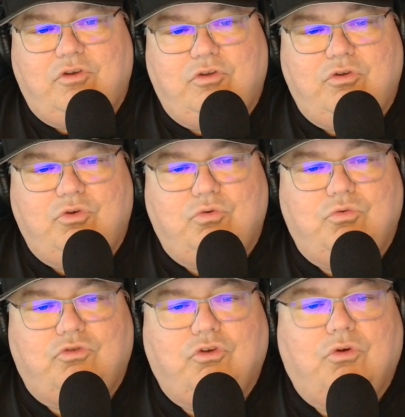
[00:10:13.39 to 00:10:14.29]
and
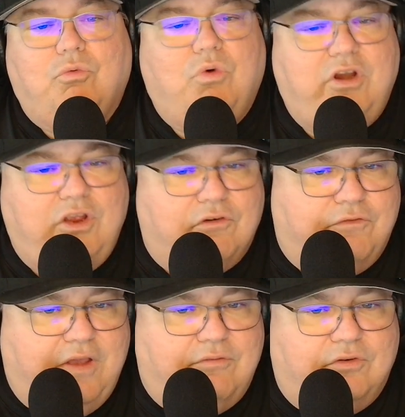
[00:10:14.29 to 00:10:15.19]
news. What are your
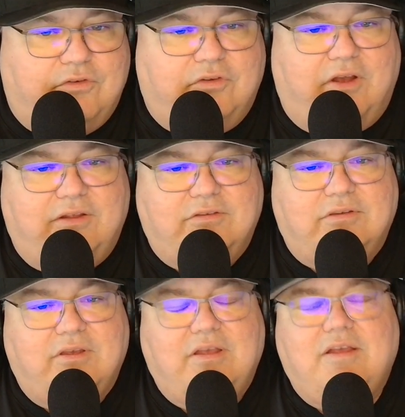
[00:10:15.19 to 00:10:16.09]
favorite sites?